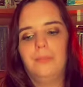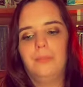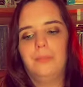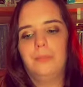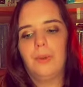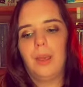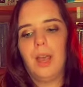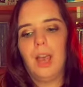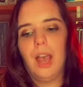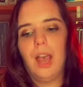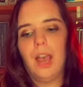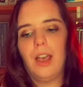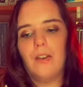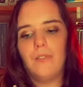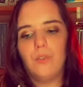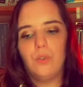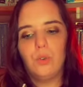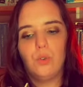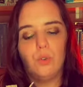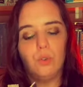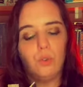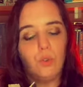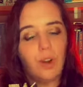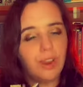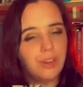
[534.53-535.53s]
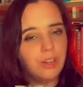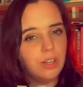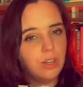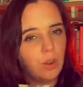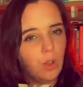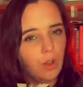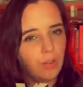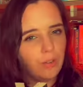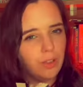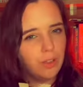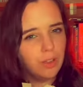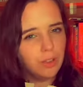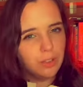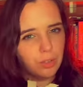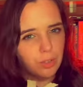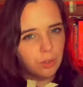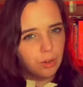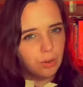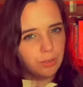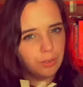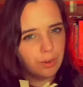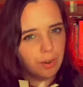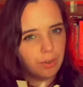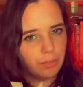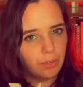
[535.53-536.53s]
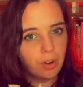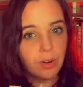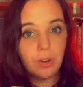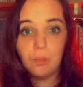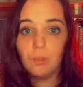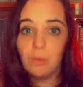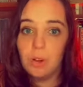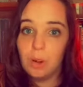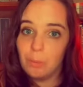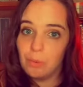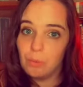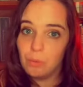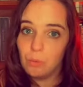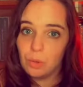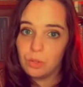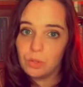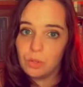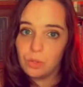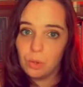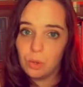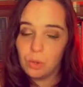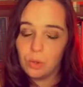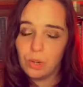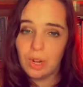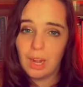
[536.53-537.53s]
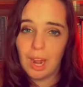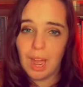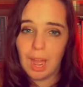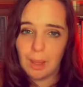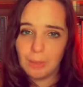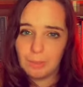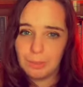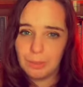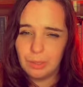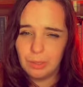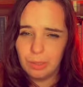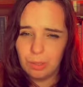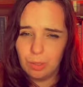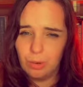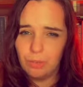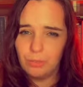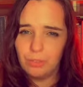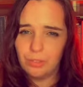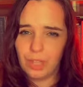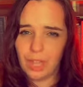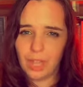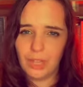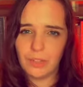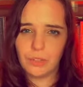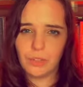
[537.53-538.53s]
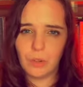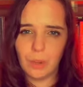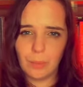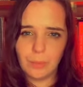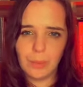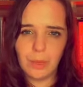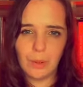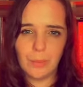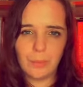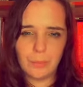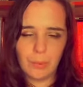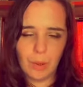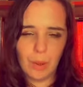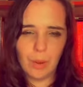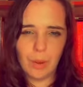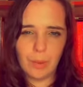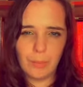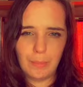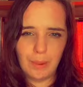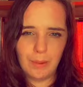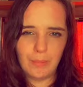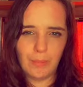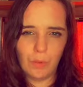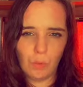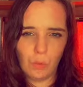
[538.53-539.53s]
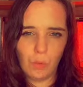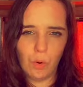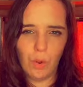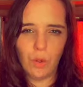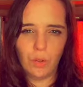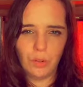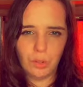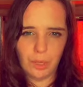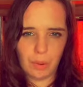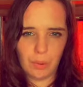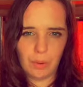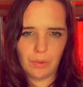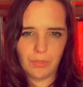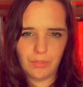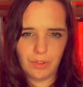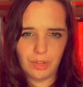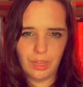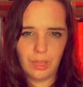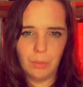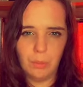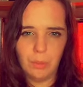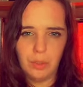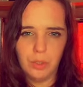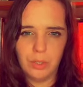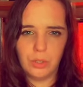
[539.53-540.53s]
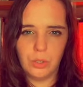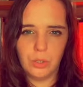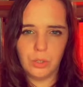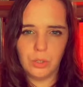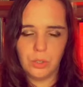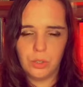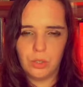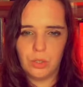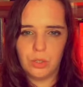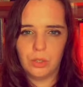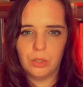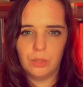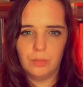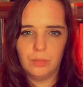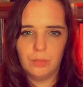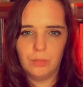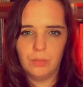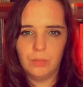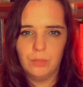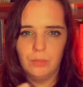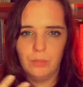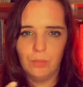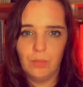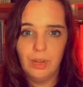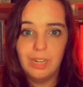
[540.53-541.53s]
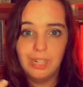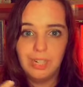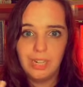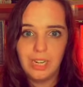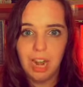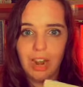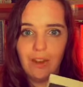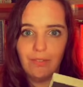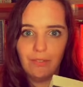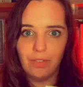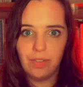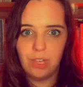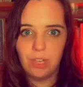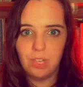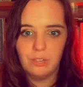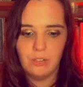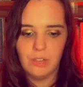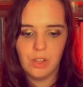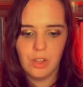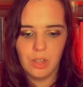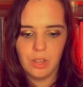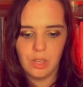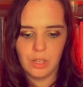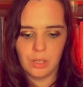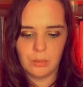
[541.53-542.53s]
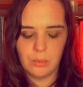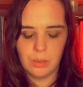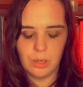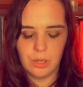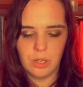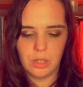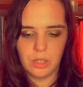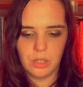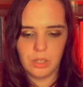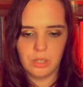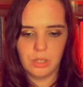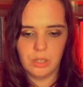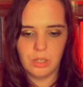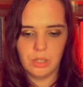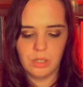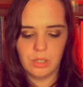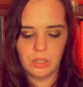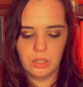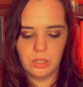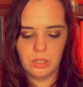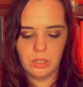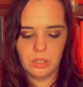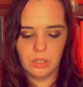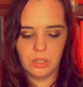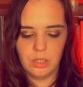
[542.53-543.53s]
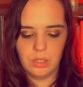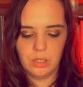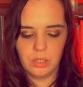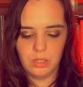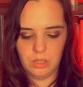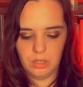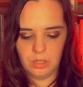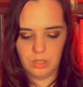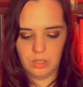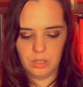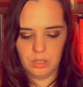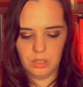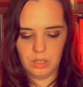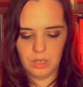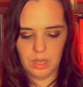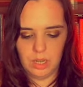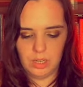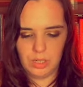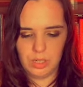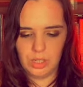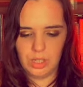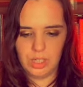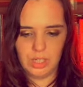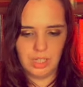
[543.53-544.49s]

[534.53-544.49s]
I haven't read a lot of her stuff. I've read A Room of One's Own and I absolutely loved that. So I'm on a bit of a roll now, I feel, with just reading everything of hers, because I just